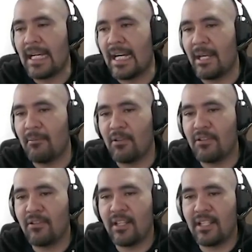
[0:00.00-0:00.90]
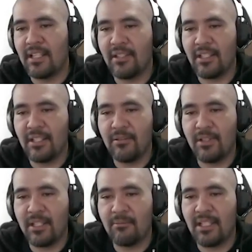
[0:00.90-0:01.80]
I am also a Cloud Native
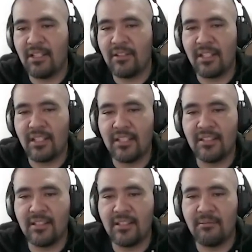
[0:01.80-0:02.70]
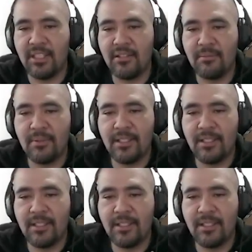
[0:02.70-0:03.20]
Guatemala organizer meetup.